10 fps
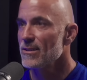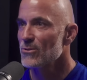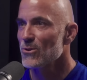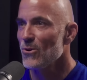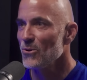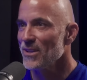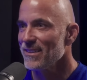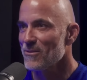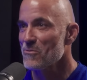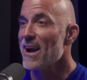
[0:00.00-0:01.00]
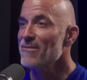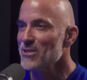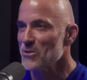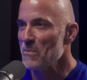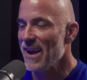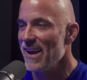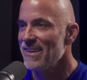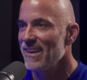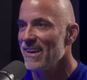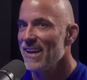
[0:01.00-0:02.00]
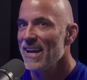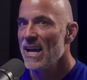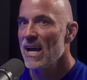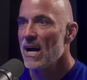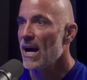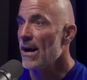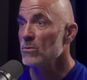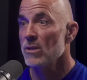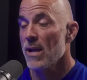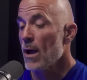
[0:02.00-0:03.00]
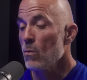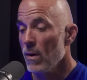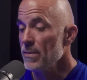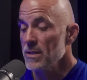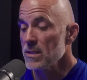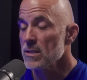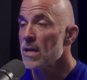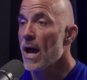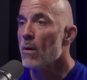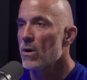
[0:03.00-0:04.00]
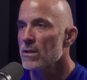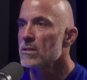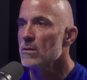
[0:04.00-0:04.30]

years old and arrived in Japan, I was like, this is it. I want to see